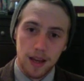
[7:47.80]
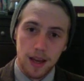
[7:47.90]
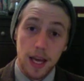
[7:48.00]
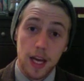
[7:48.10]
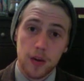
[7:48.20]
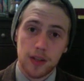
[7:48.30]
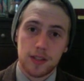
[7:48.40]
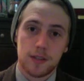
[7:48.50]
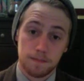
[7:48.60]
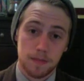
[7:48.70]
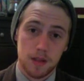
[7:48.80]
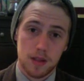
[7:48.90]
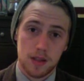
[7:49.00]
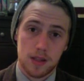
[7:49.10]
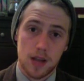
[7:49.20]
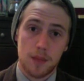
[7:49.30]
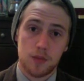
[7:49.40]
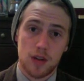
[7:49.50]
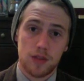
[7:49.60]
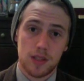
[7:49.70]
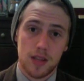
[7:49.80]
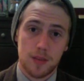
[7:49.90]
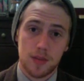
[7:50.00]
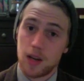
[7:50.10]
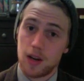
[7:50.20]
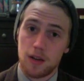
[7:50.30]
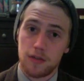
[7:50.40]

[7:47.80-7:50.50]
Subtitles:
Anyways, Time Traveling Scamp signing off.